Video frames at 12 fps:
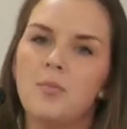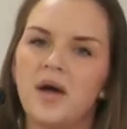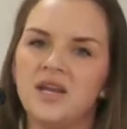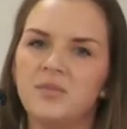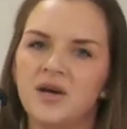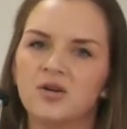
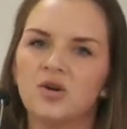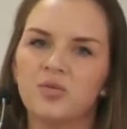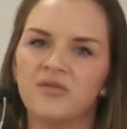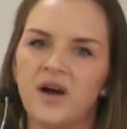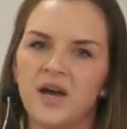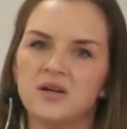Many medical
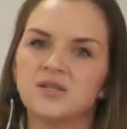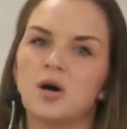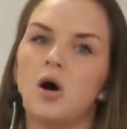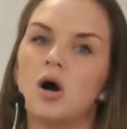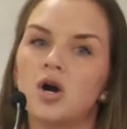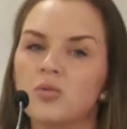
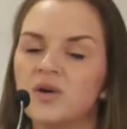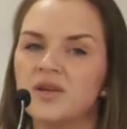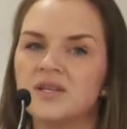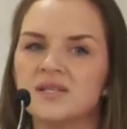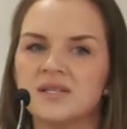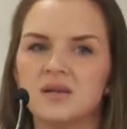providers are
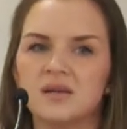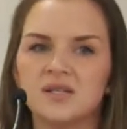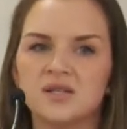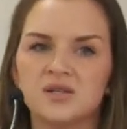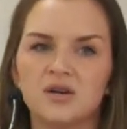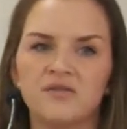willing to
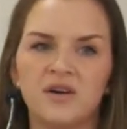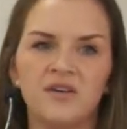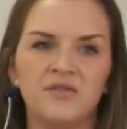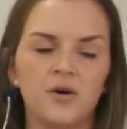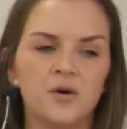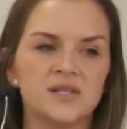
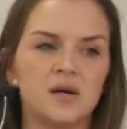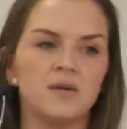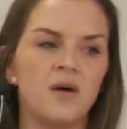certify folks.